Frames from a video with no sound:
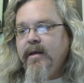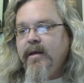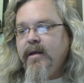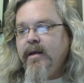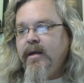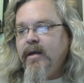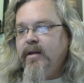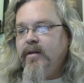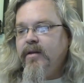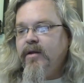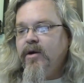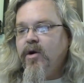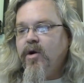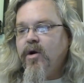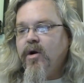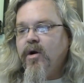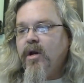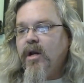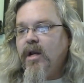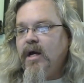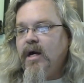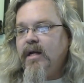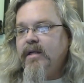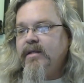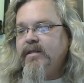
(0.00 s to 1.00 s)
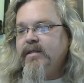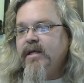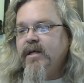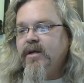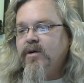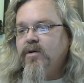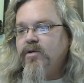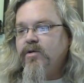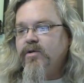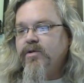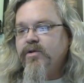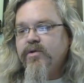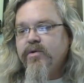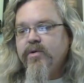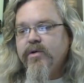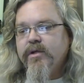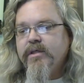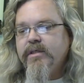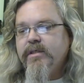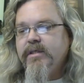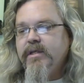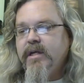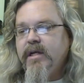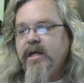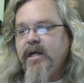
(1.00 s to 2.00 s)
And there are a lot of sinkhole
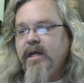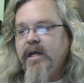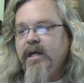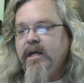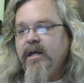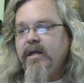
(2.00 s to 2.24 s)
stories today.